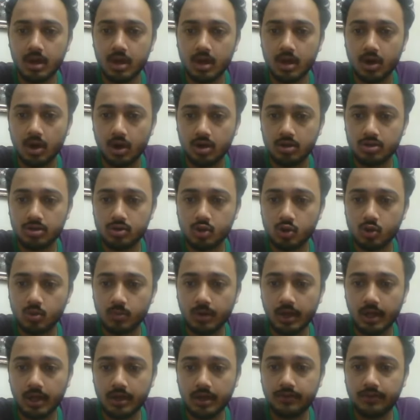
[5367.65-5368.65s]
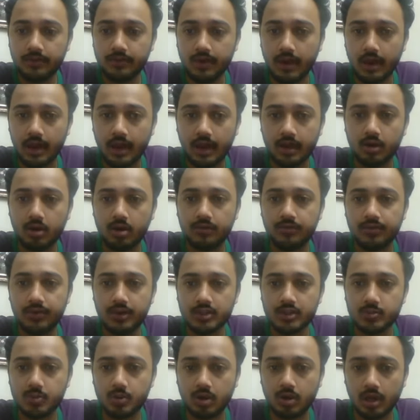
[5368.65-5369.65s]
on Zoom Live and on
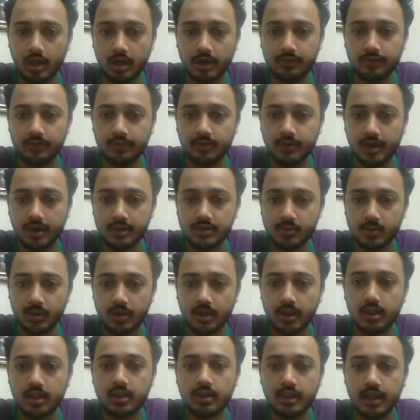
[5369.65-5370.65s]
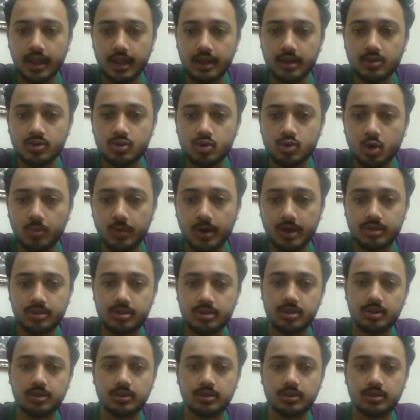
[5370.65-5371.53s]
Facebook Live as well. Thank you so much.